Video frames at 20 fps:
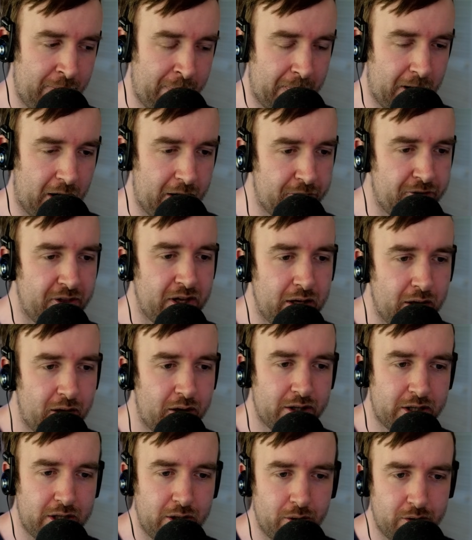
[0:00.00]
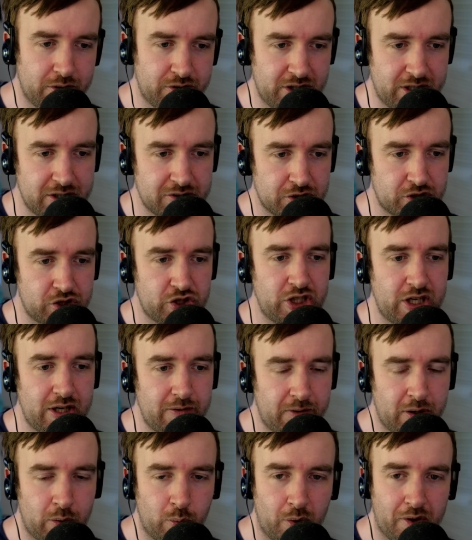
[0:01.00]
I think archaeology is
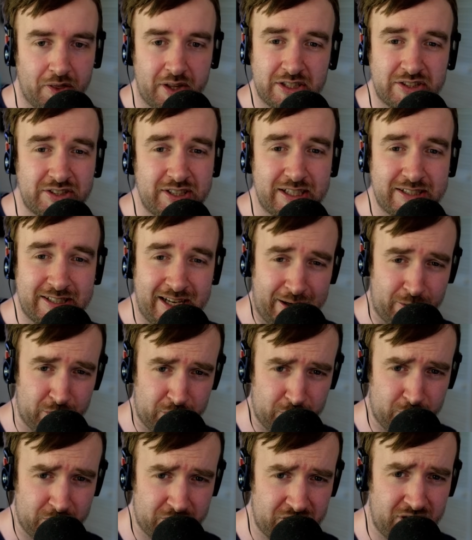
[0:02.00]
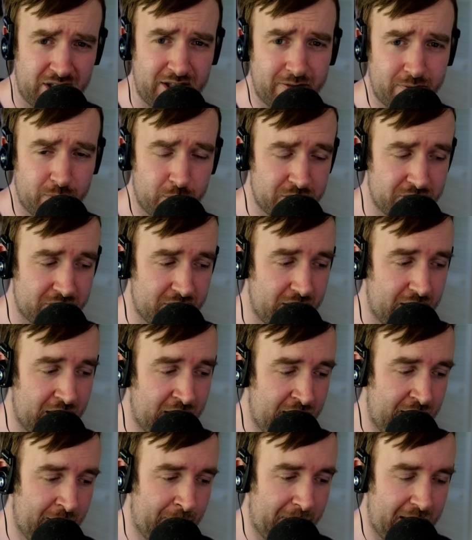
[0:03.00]
achieving what they set out to achieve, was that
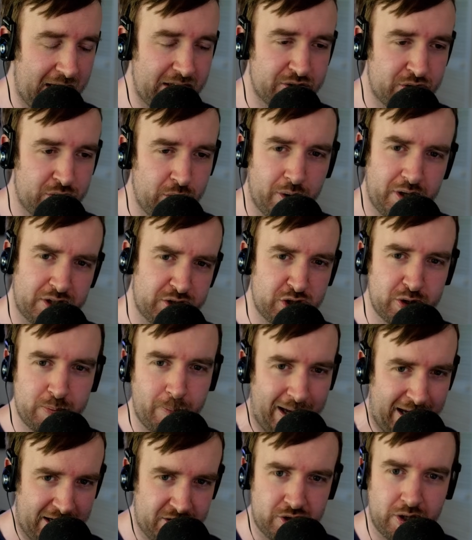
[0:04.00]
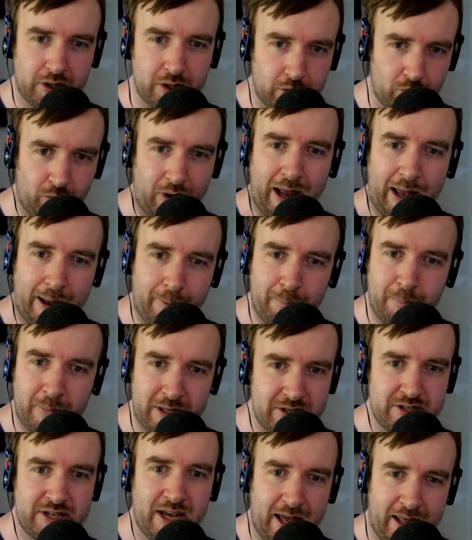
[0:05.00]
it's not a smash and grab
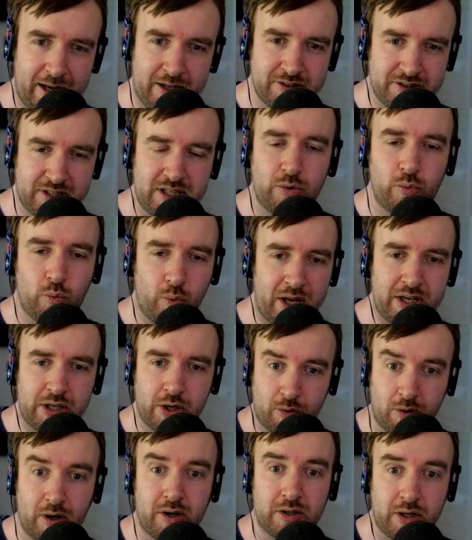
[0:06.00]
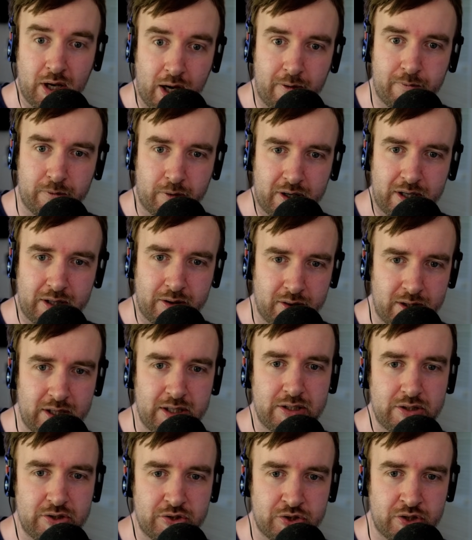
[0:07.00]
mentality when you're uncovering
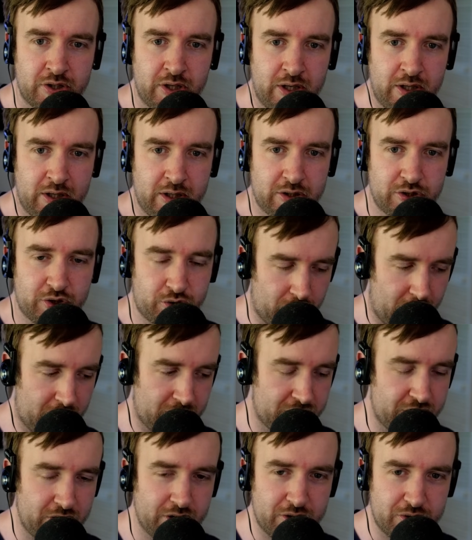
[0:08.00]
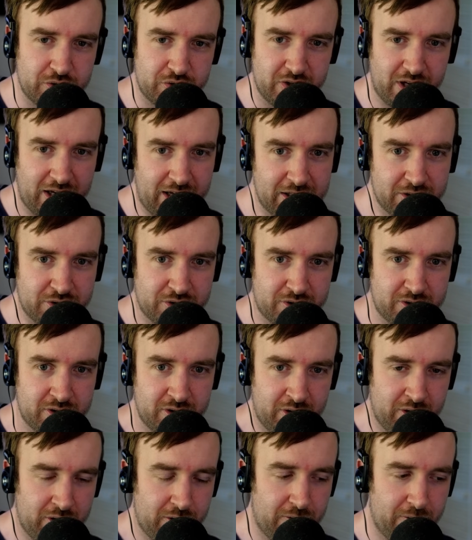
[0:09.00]
these structures. It's
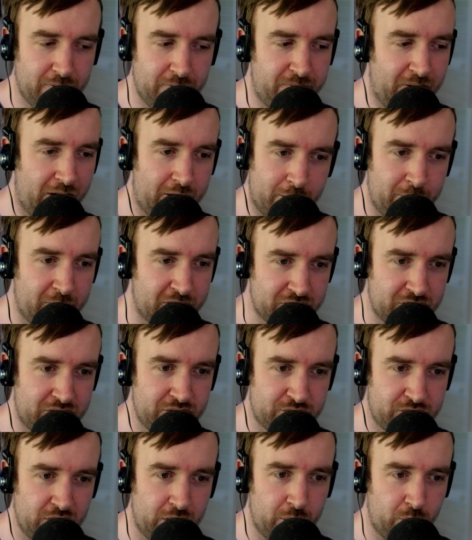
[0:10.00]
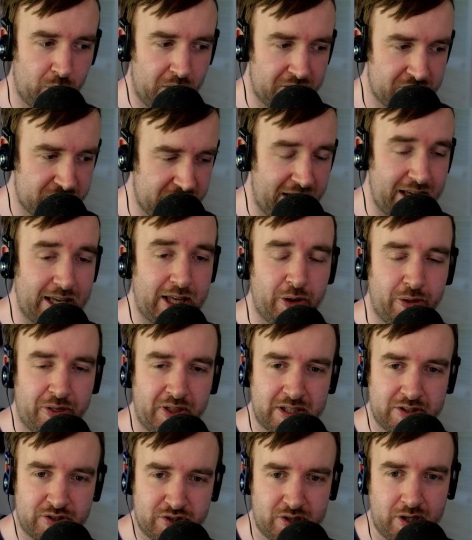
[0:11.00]
very much concerned with taking
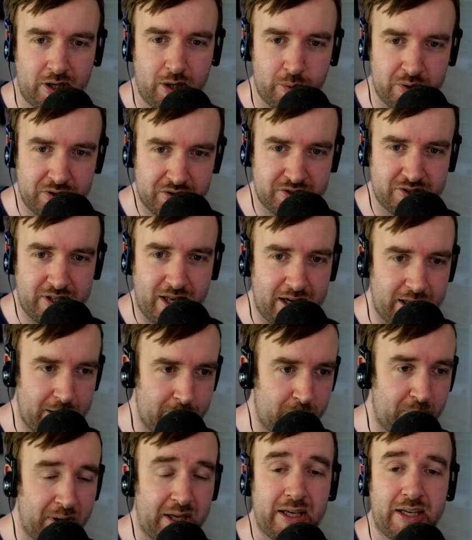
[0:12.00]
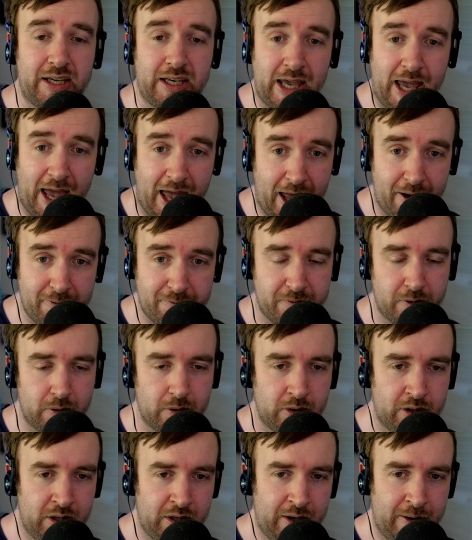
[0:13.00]
things slow and steady, being
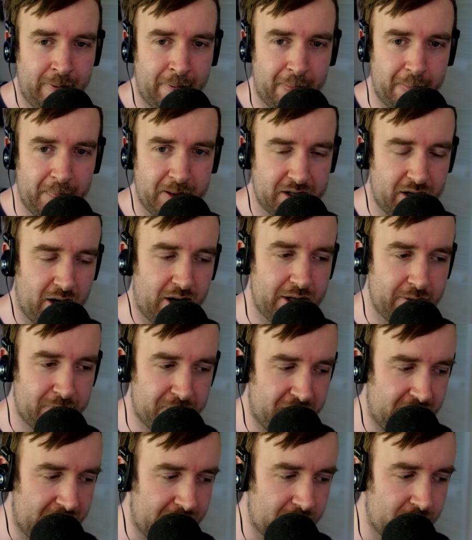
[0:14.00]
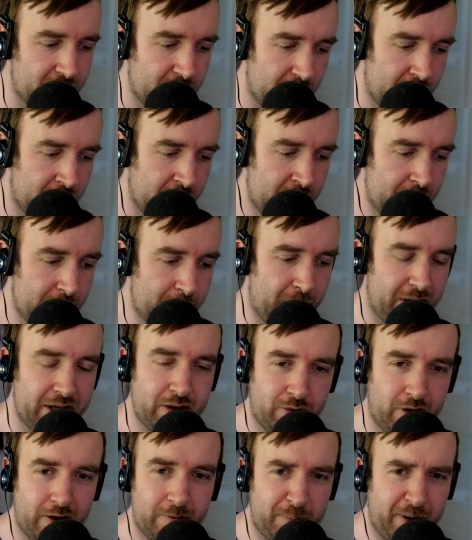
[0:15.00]
careful, the kind of thing that
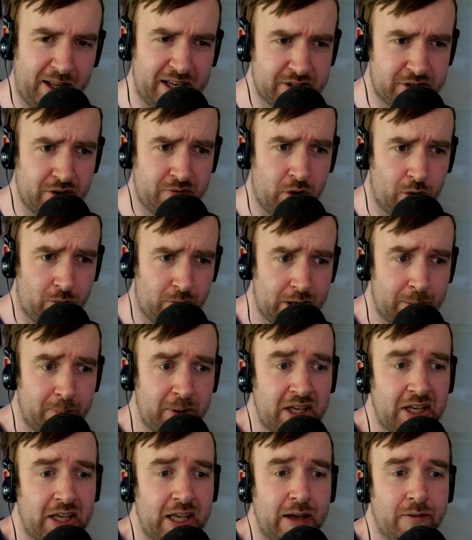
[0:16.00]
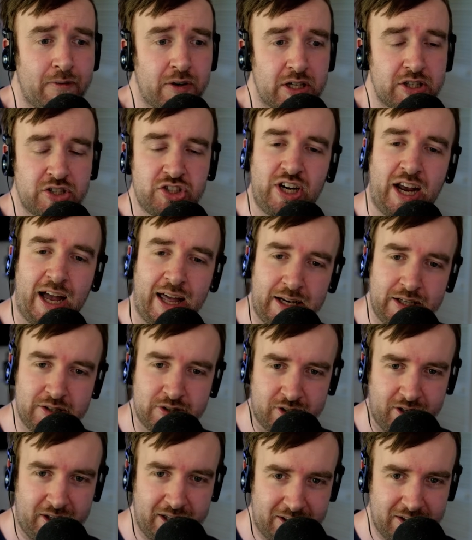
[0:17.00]
Minecraft players have not really been given a
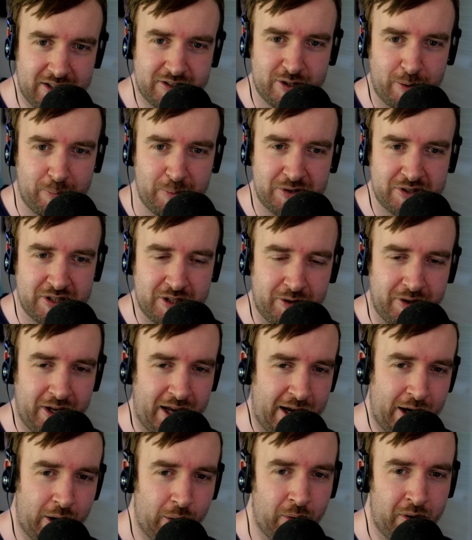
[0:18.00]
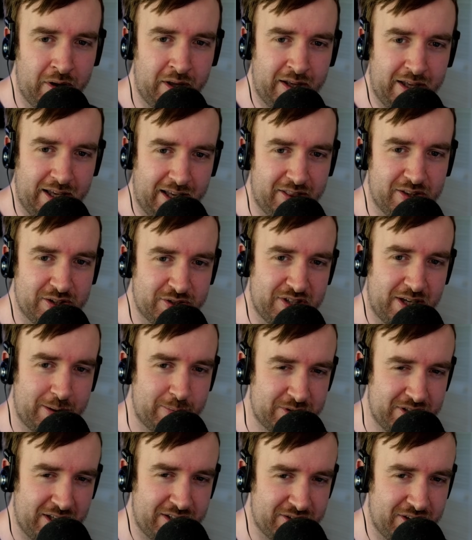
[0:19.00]
challenge like this up until now, in the same
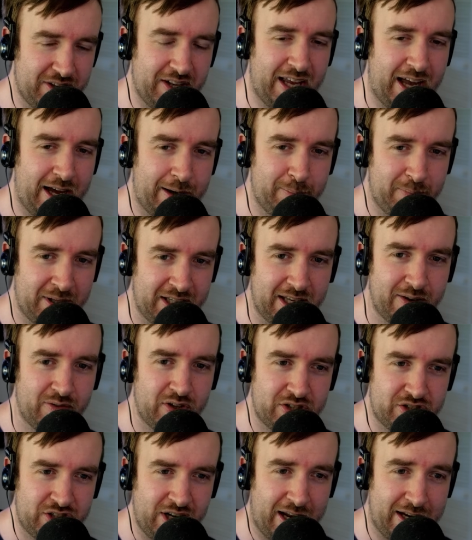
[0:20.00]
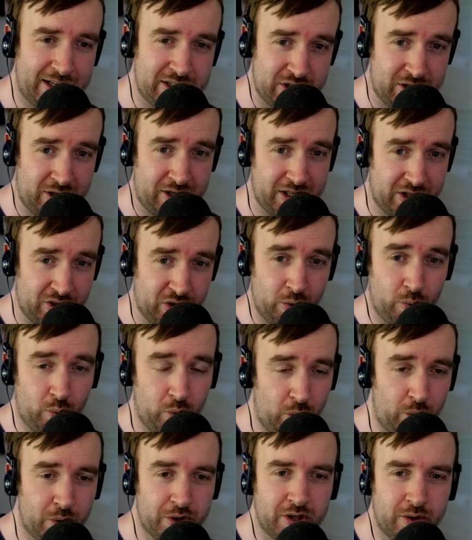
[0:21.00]
sense that they hadn't been given a challenge like the
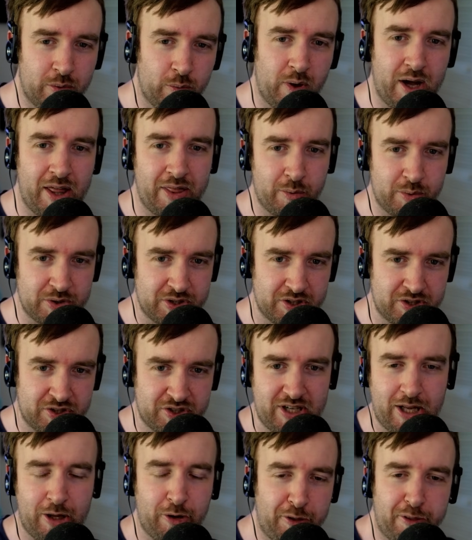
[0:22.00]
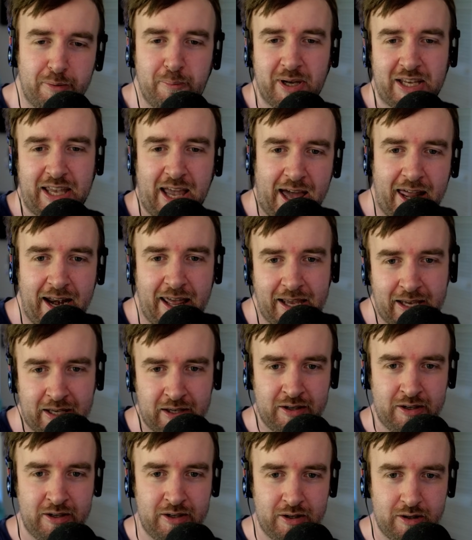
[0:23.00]
Warden, where there was a stealth mechanic
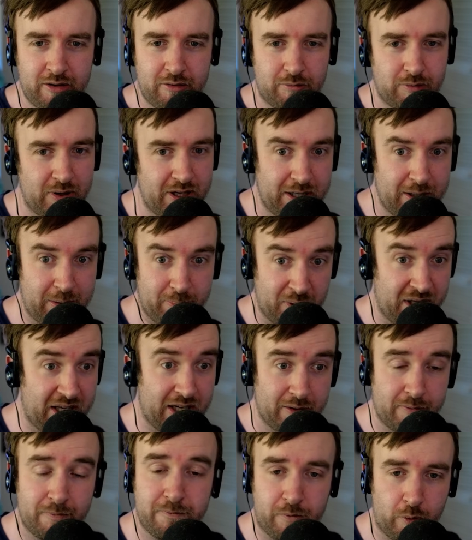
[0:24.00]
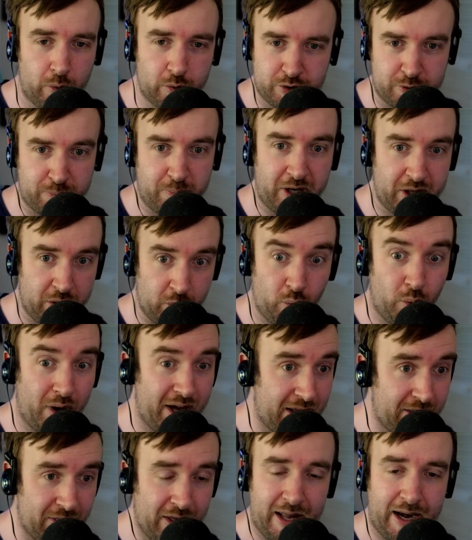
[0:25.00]
really being enforced by the
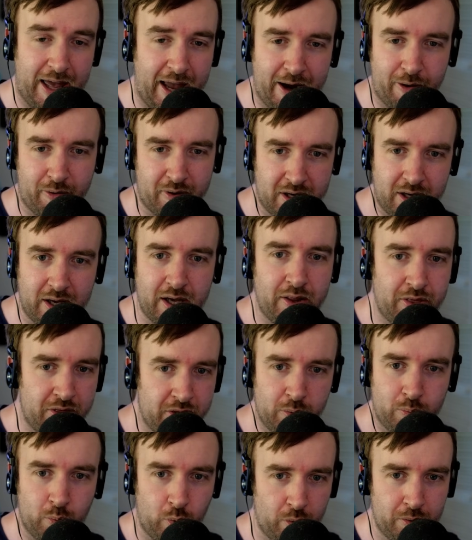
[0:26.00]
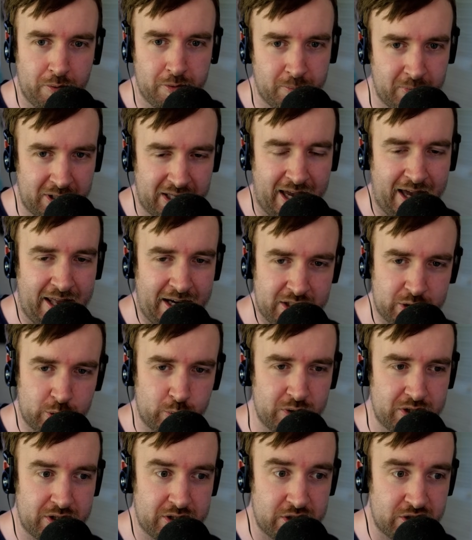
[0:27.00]
way that area and the Warden mechanics
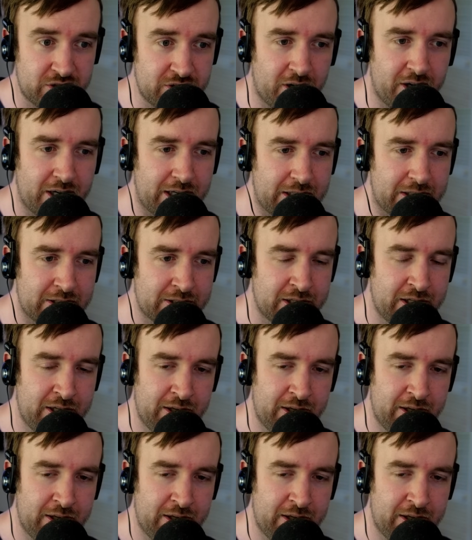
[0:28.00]
were designed.